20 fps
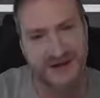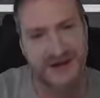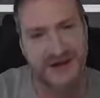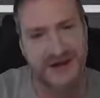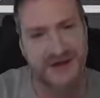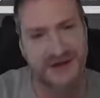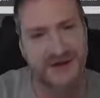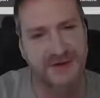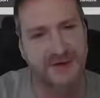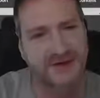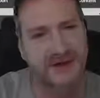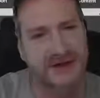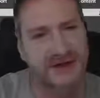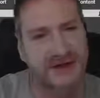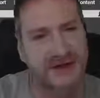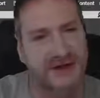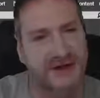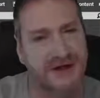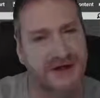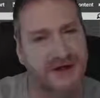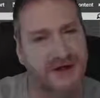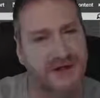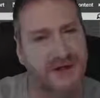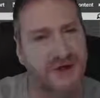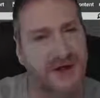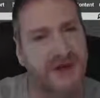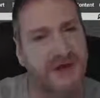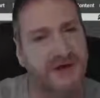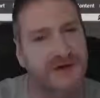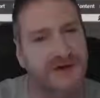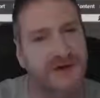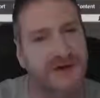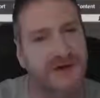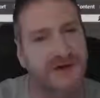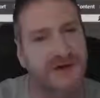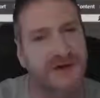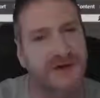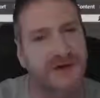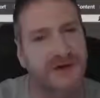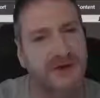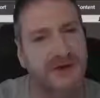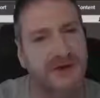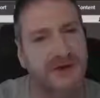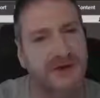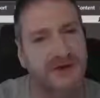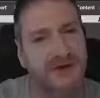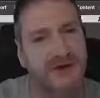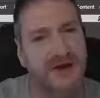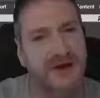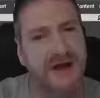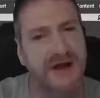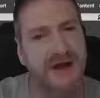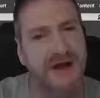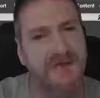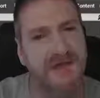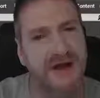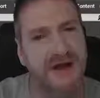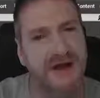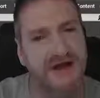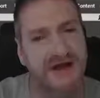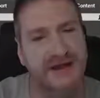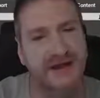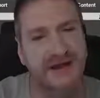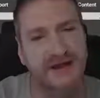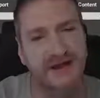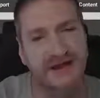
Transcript: don't do it unless you're going to do it well or do it properly. Don't half-ass